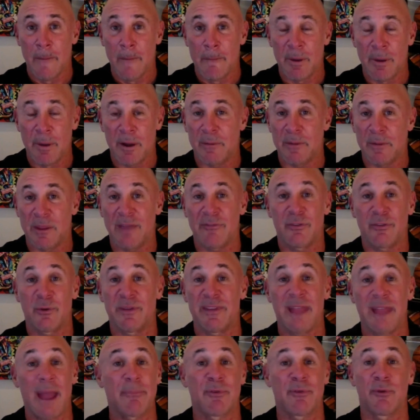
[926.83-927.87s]
but you have to
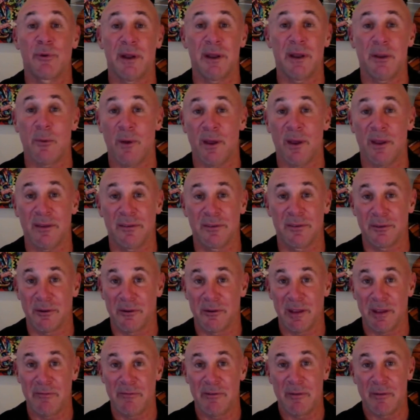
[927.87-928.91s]
adapt to it anyway. So
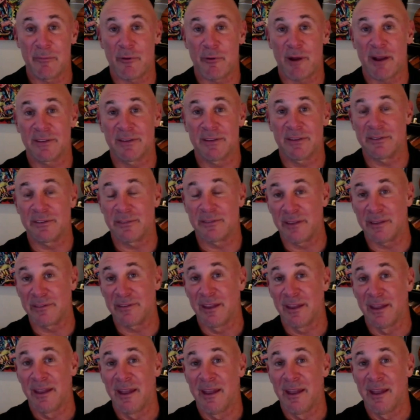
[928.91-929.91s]
even if a practice does